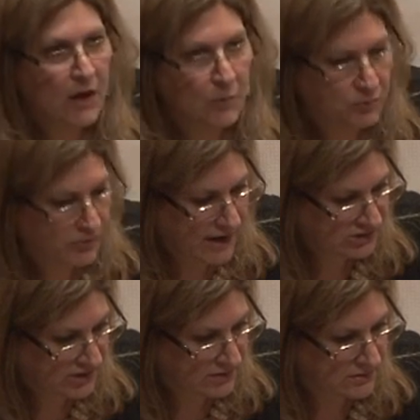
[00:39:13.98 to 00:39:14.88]

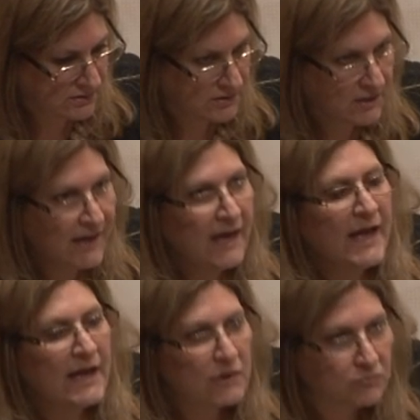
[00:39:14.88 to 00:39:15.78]
oppression,
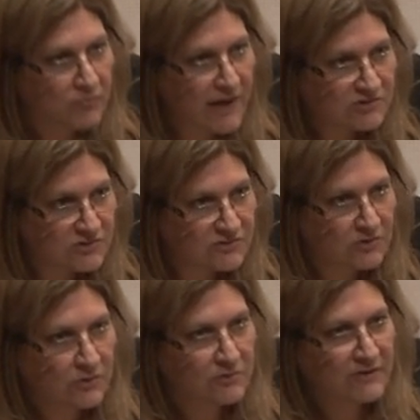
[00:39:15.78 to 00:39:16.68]
it
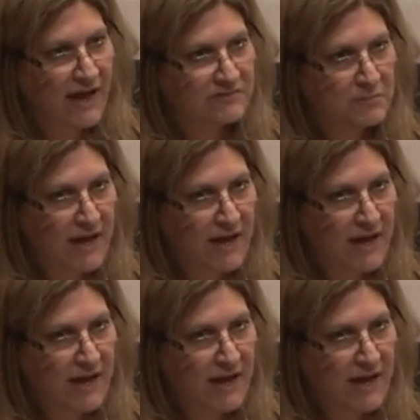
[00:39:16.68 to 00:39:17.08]
registers as